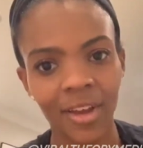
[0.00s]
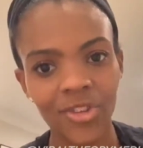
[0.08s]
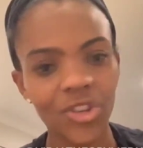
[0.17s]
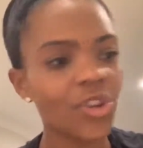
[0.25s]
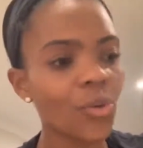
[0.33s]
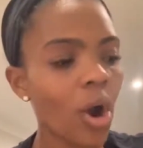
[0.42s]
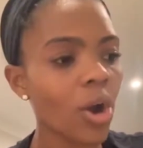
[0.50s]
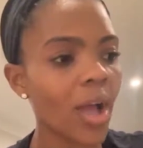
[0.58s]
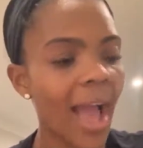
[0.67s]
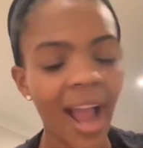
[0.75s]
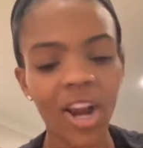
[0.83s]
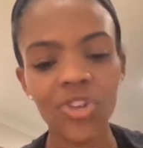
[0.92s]
So you are
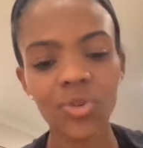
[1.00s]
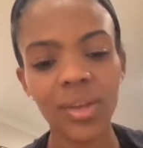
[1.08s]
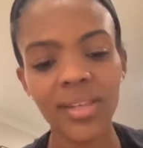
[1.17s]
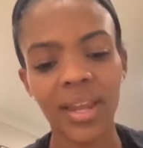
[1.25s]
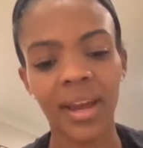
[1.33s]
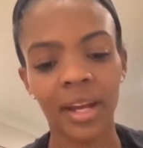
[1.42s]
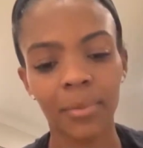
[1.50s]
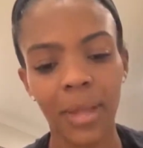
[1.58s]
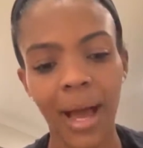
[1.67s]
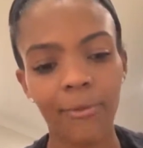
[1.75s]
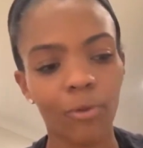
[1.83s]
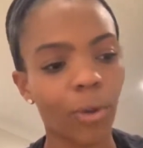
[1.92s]
actually standing on a
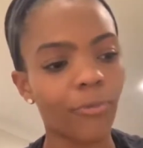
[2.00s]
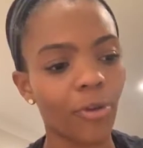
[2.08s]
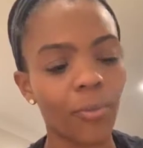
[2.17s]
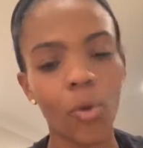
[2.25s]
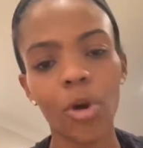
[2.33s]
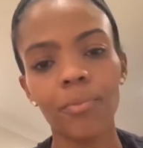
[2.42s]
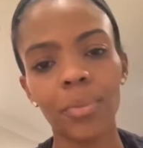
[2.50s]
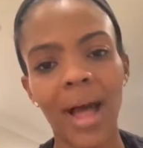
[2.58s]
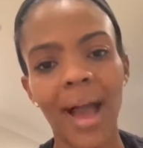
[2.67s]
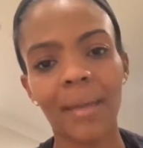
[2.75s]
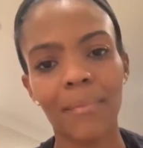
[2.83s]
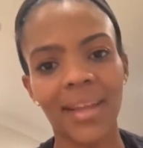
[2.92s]
platform for more
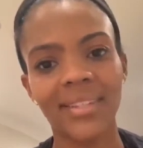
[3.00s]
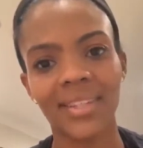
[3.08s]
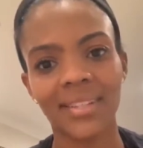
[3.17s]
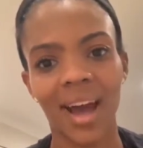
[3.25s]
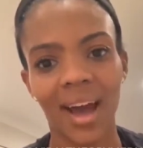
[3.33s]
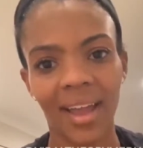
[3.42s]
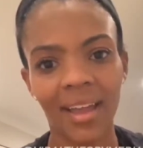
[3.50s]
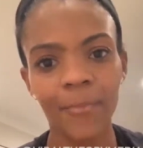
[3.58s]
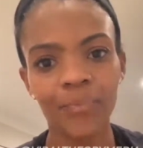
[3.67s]
black men to die,